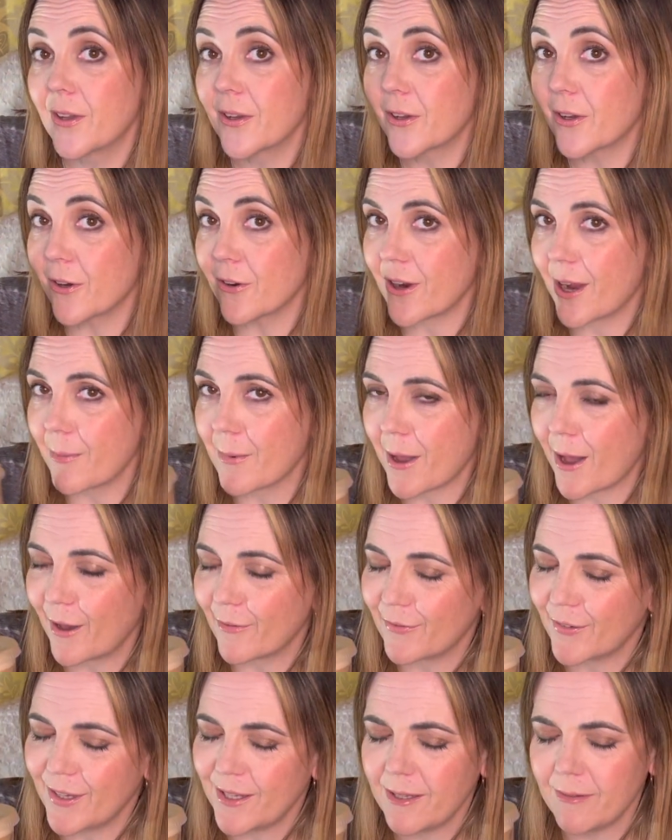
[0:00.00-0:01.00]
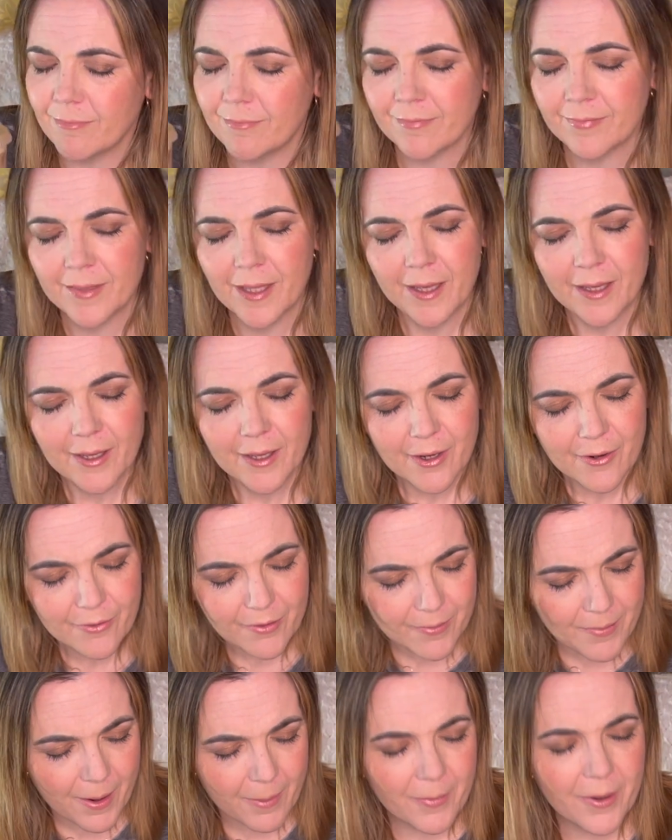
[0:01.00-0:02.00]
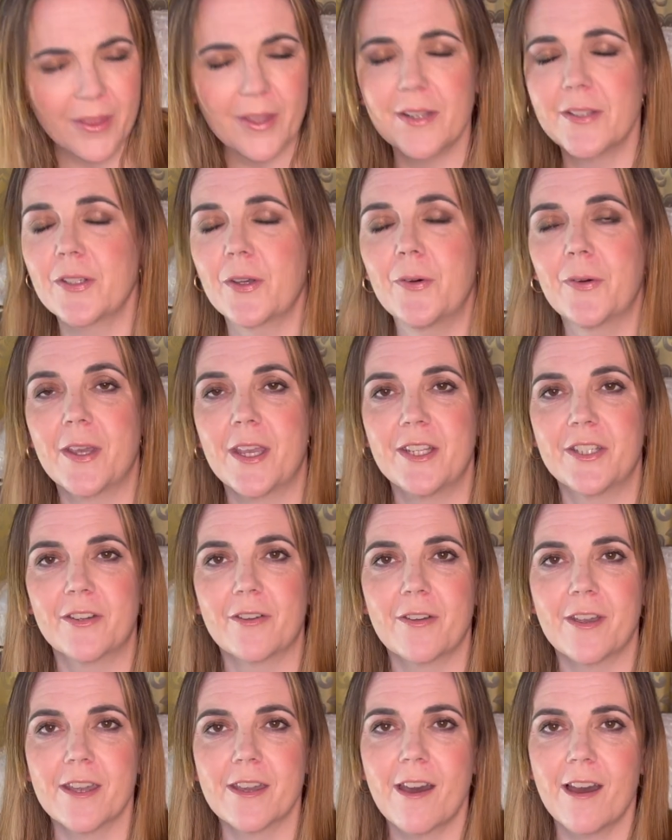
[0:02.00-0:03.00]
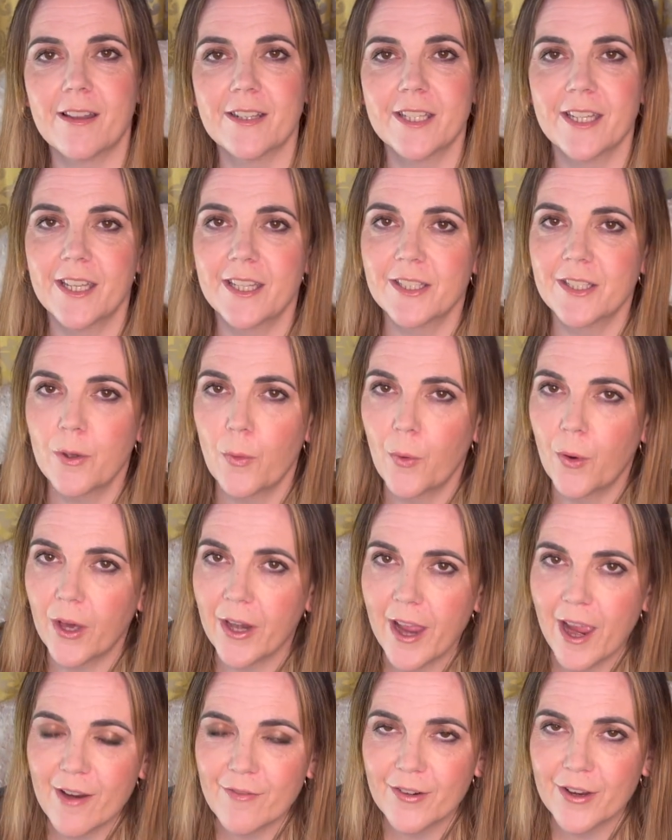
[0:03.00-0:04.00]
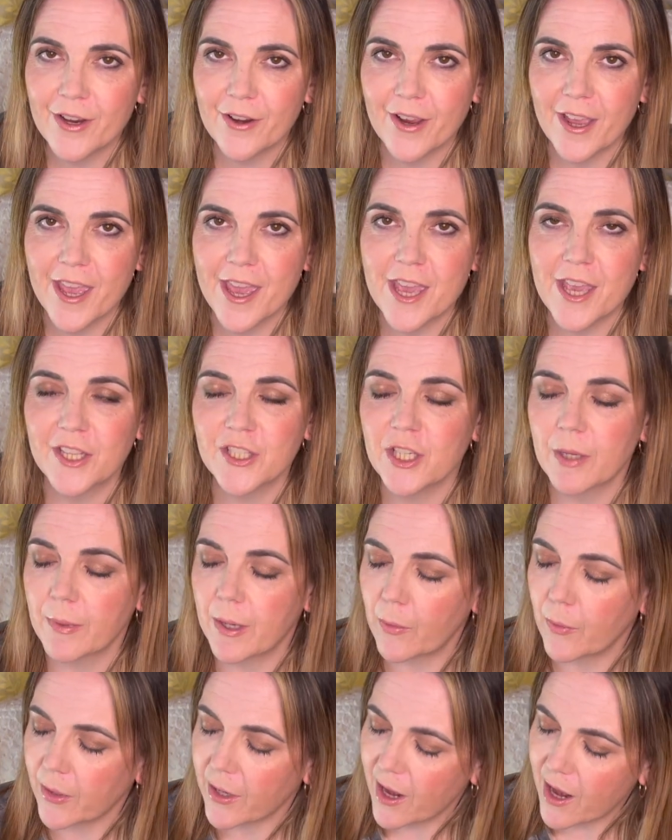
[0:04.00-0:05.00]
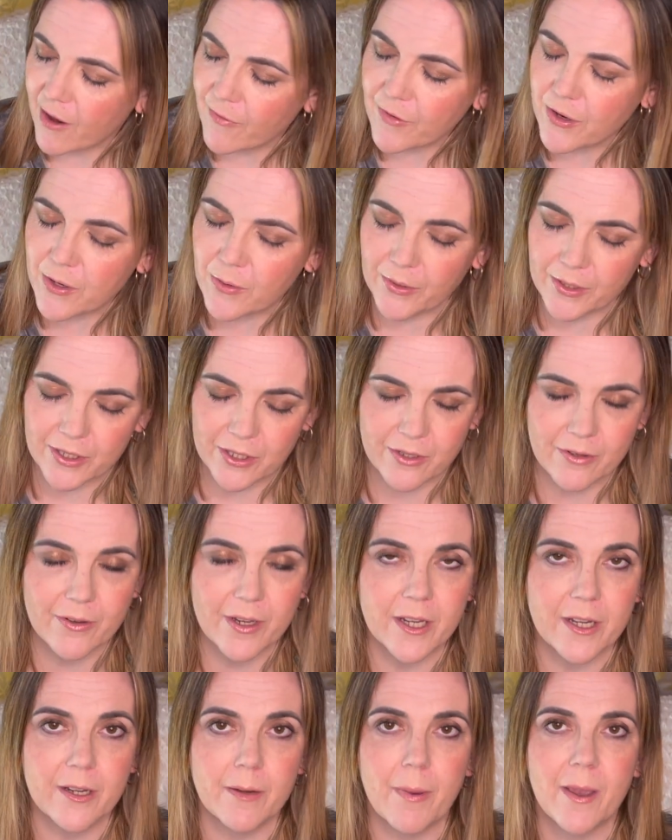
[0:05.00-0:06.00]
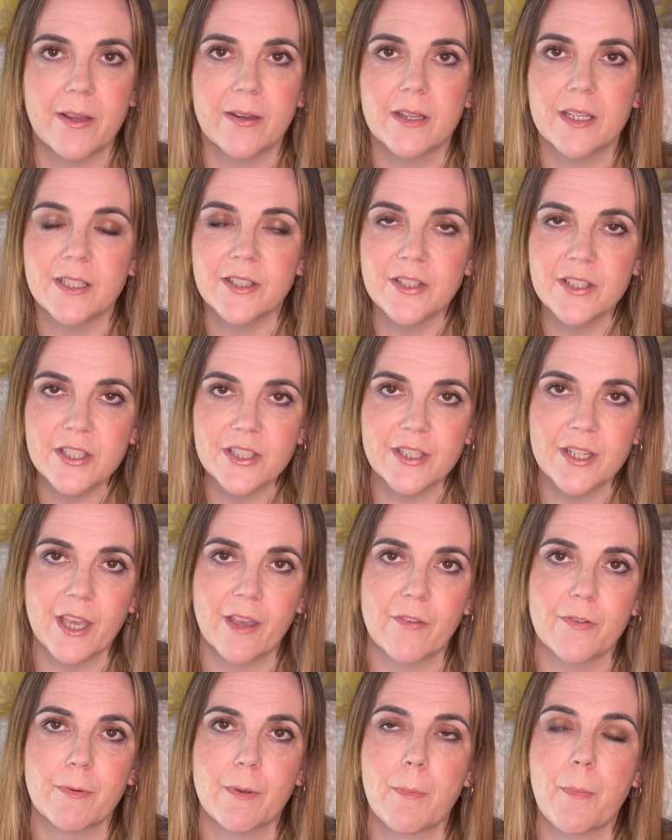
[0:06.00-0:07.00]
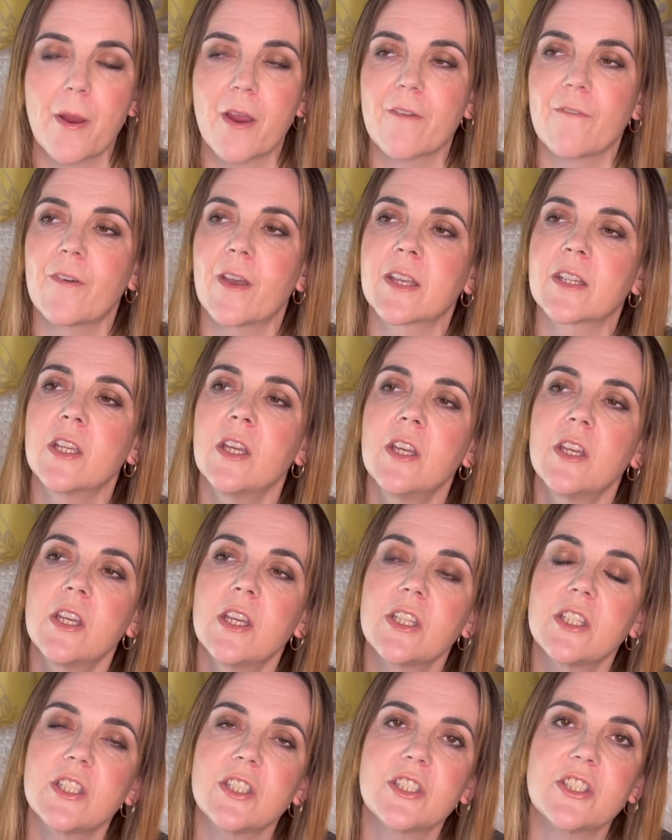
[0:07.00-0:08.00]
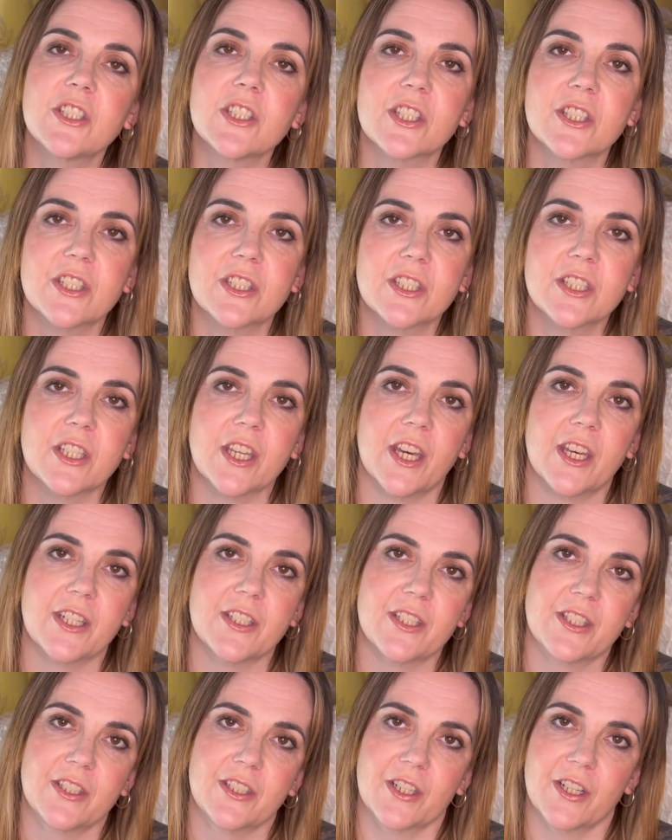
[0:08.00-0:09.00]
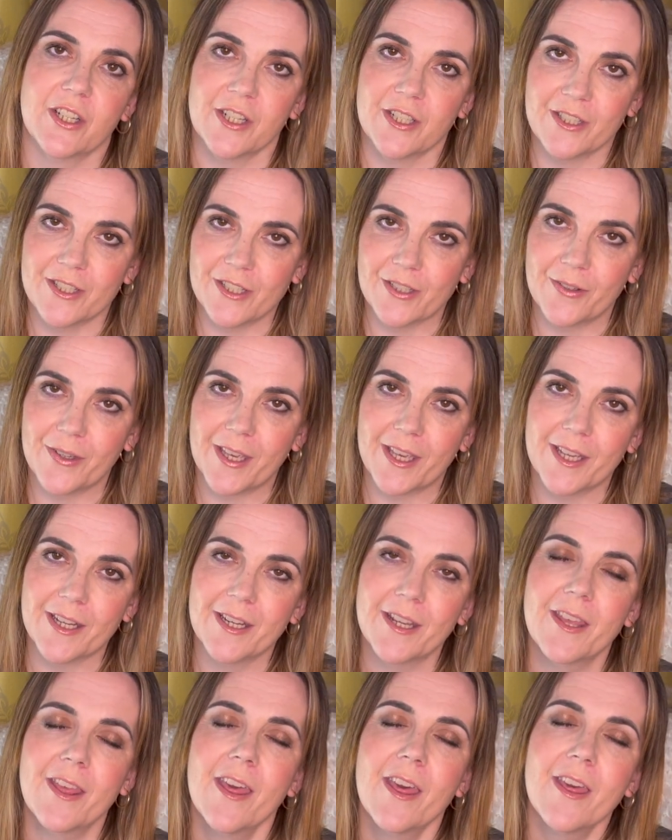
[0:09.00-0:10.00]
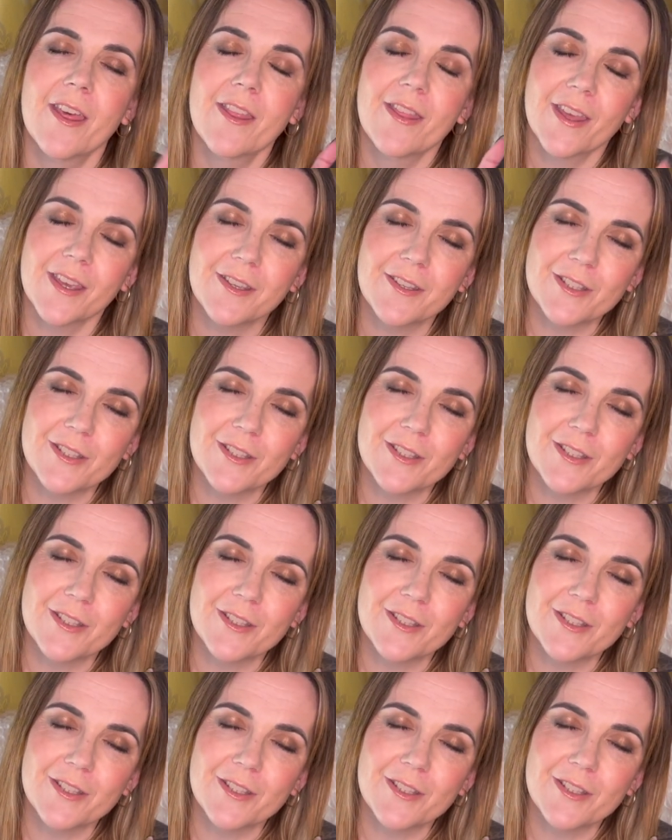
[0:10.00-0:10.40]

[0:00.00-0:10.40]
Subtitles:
Go grab coffee. Remember that it's okay to create content, whatever your age, about whatever you want to create it about. It doesn't have to be perfect. You just gotta start doing it. Thank you